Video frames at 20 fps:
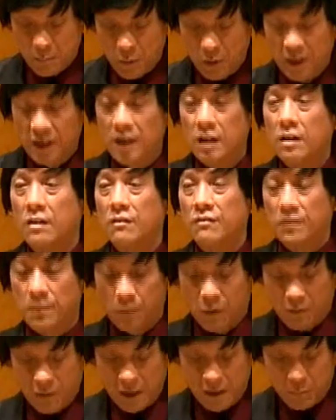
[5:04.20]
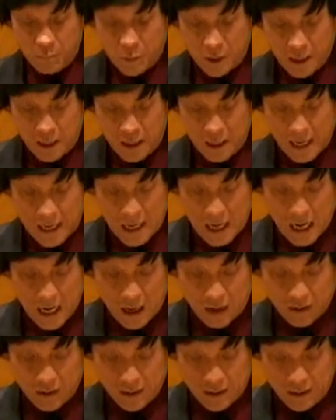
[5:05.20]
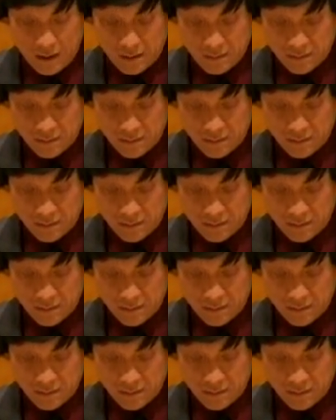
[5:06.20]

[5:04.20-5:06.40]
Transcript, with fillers: per year from Great Britain and Ireland.